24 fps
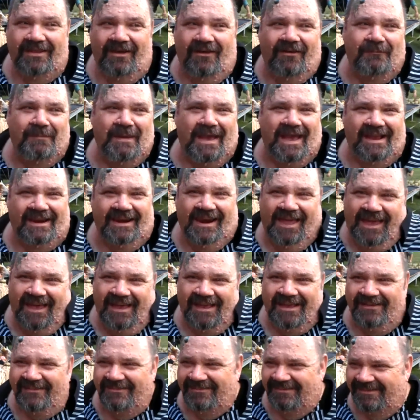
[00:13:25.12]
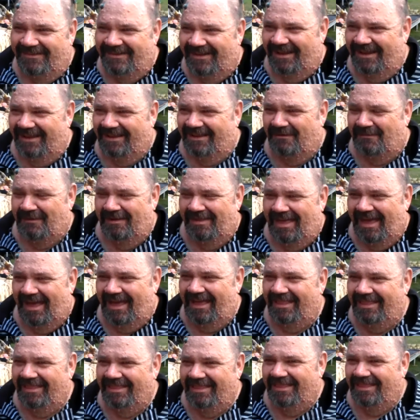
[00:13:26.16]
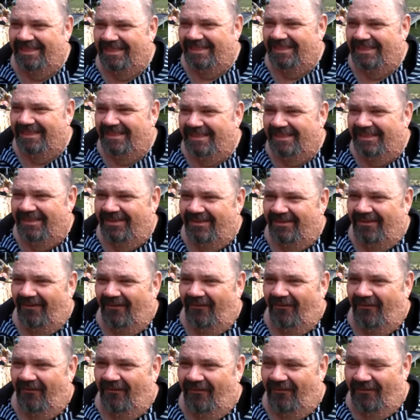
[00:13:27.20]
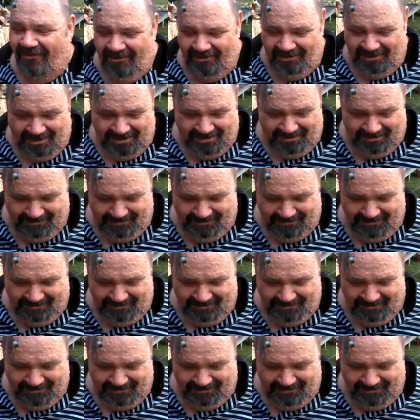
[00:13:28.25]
or Pegleg. Go by that. Or